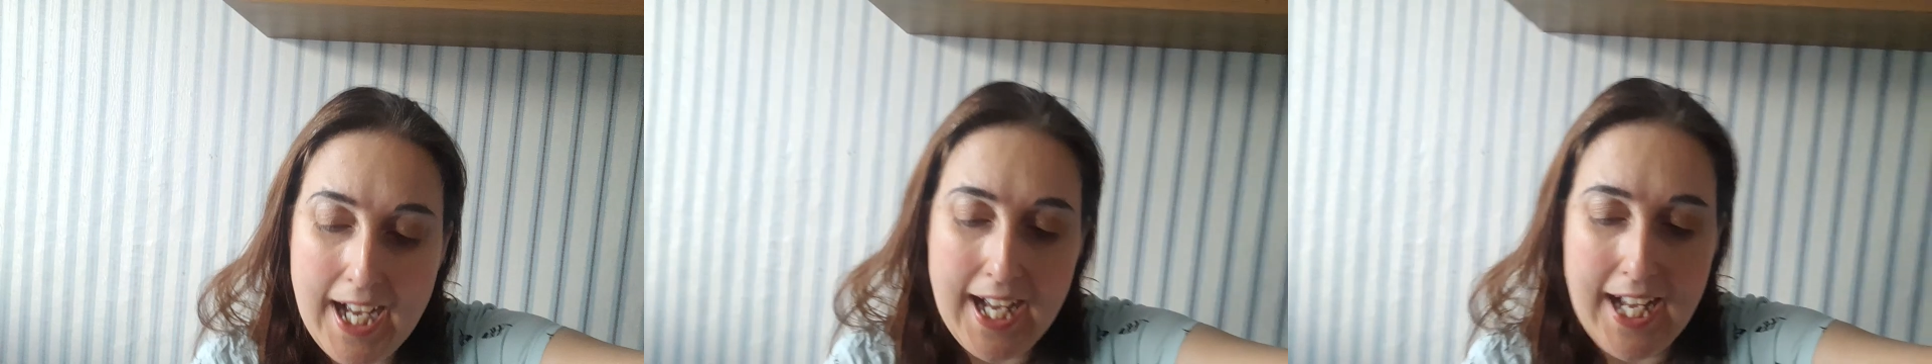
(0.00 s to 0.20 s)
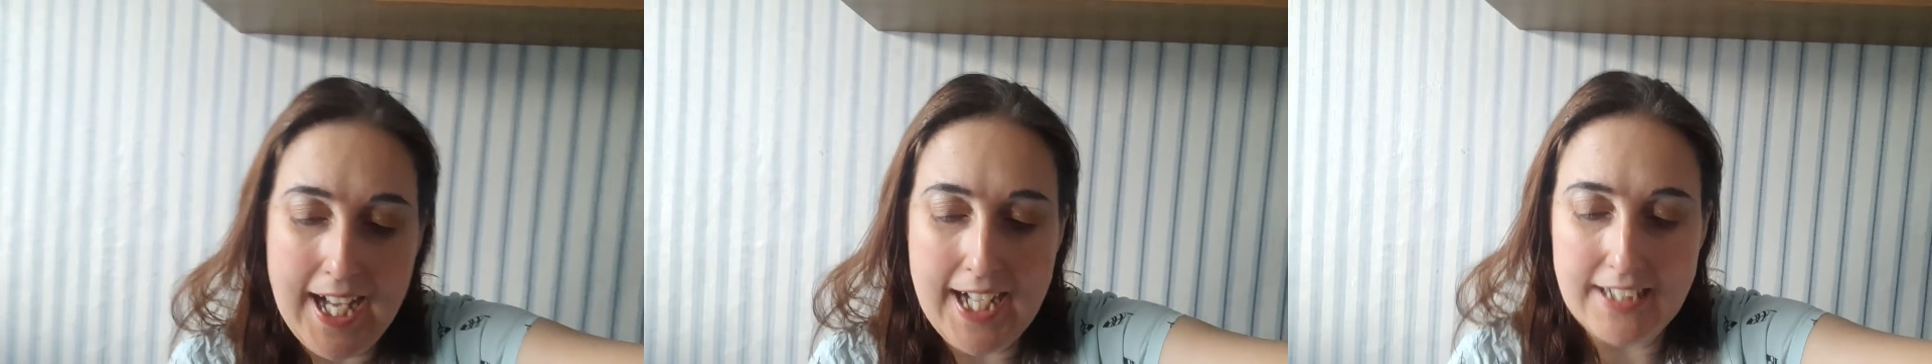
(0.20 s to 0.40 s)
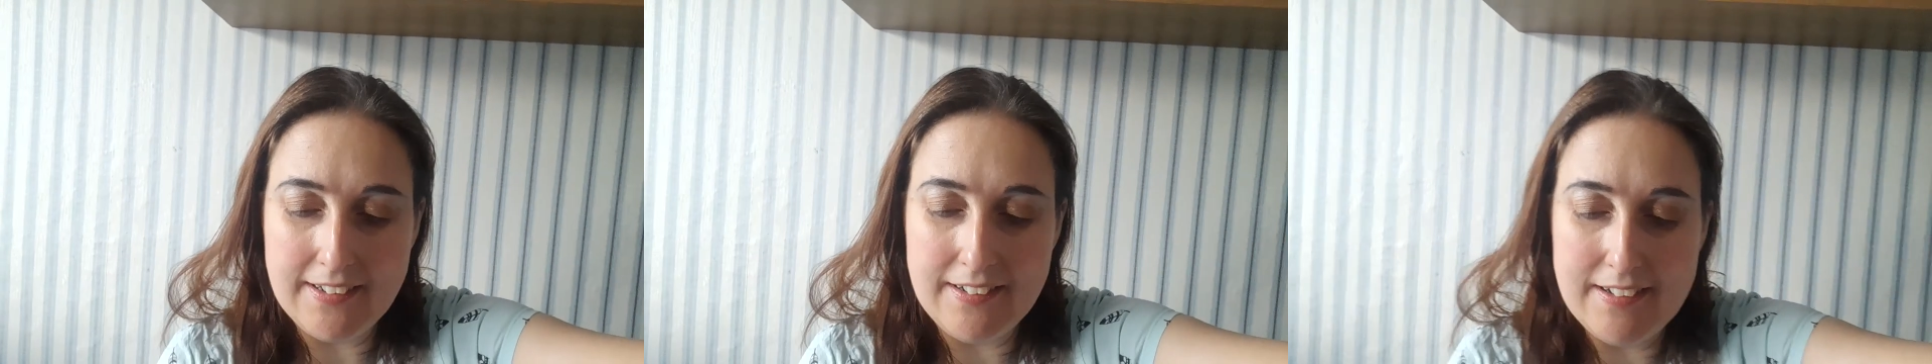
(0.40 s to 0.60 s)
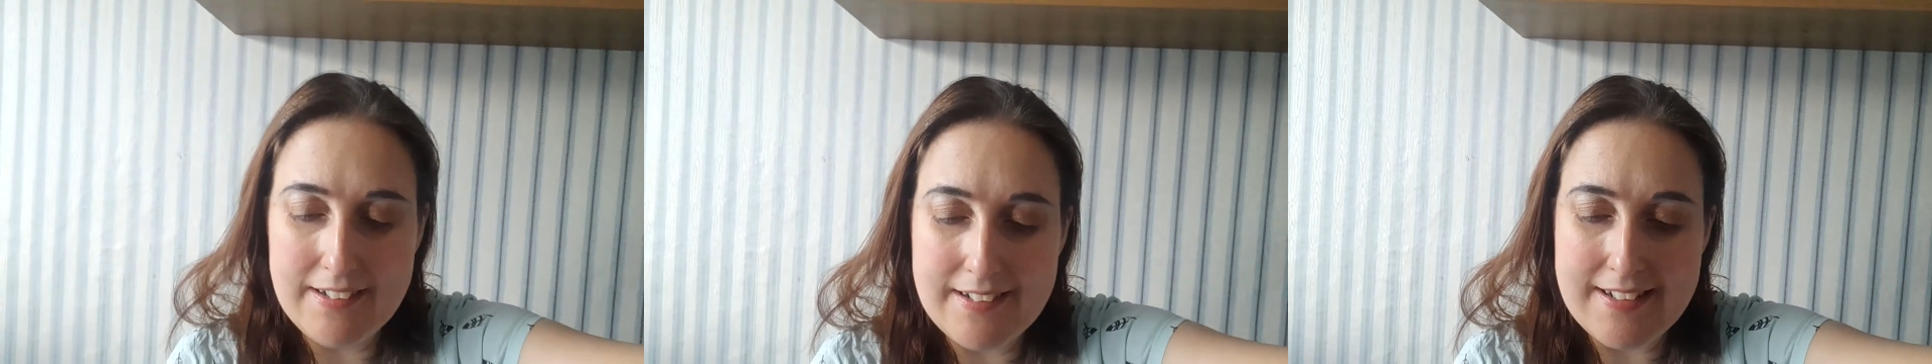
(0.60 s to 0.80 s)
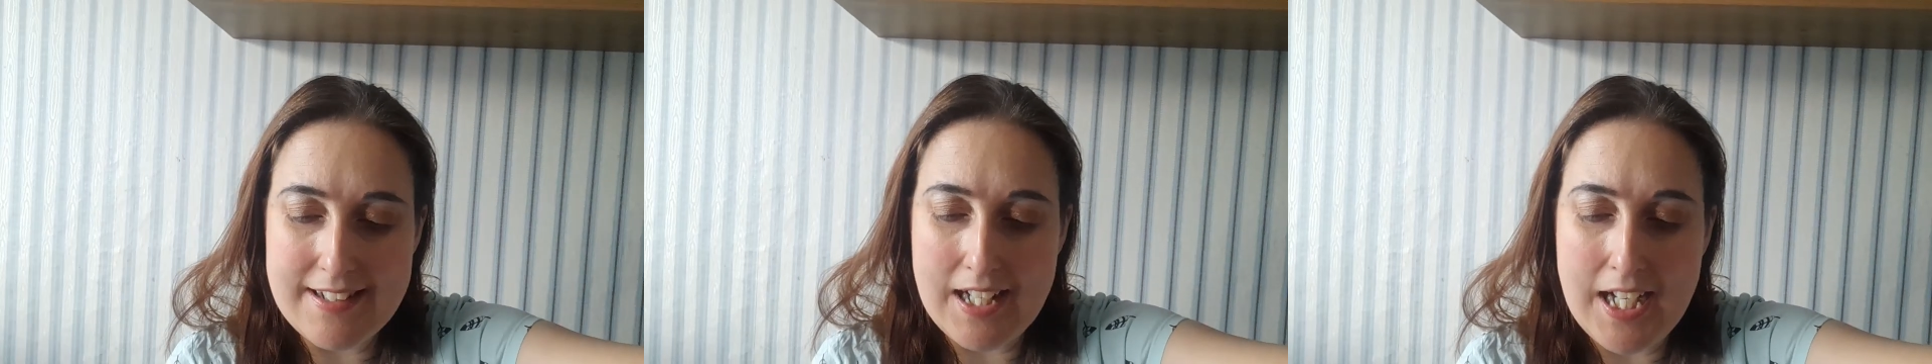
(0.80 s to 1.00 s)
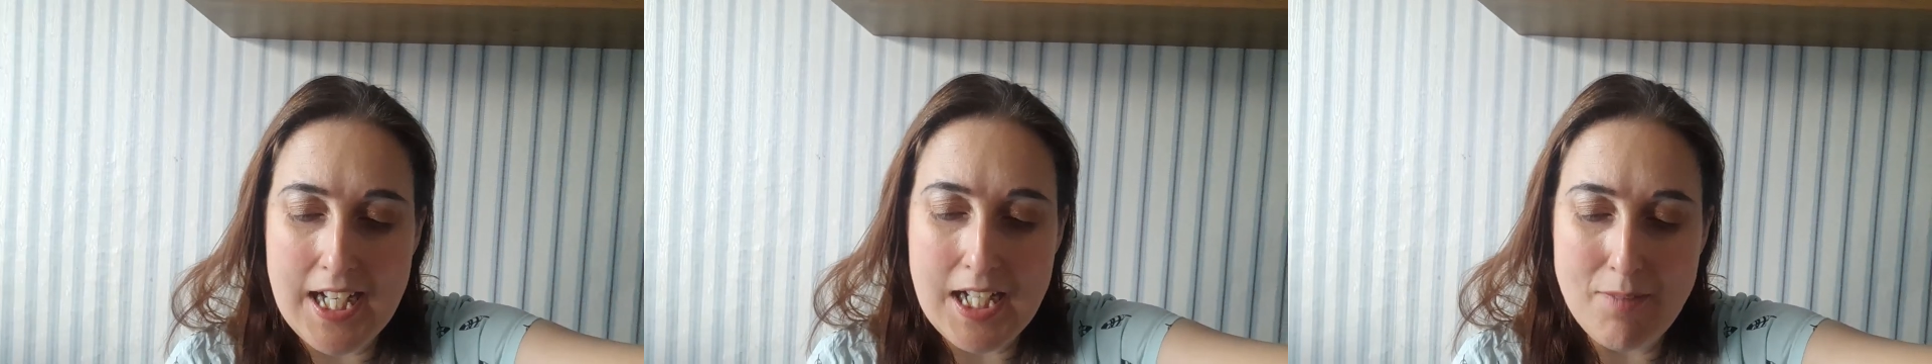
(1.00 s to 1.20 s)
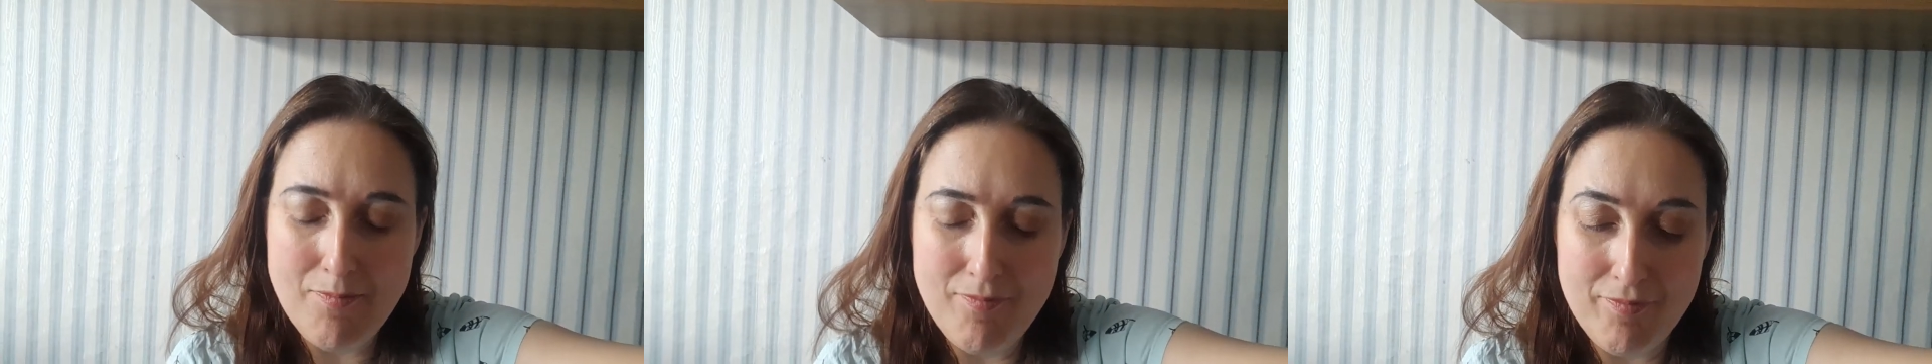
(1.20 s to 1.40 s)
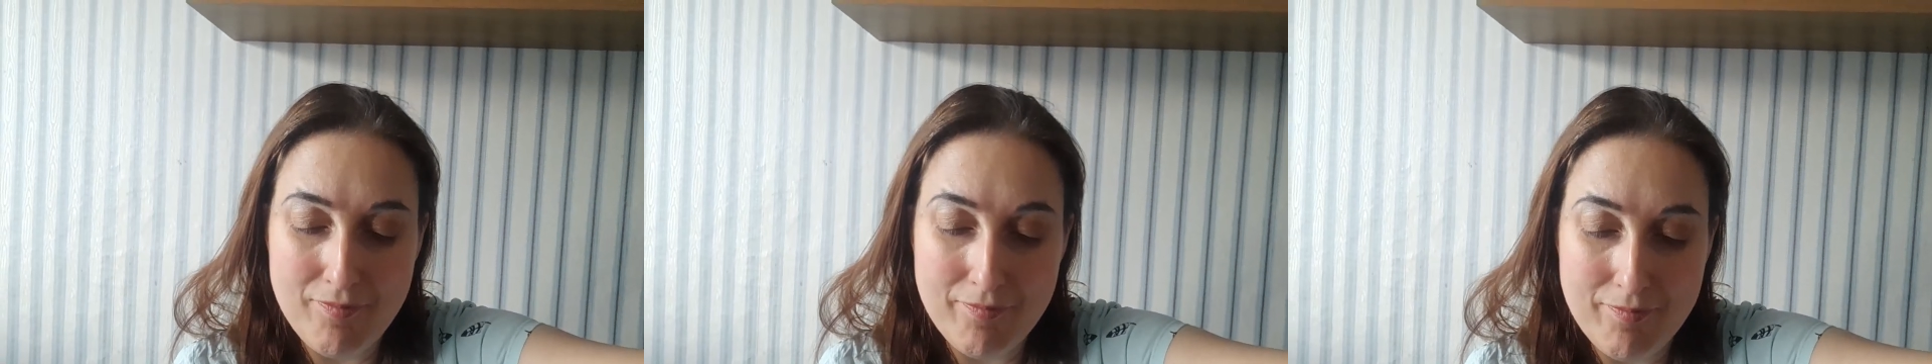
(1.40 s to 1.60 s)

And um,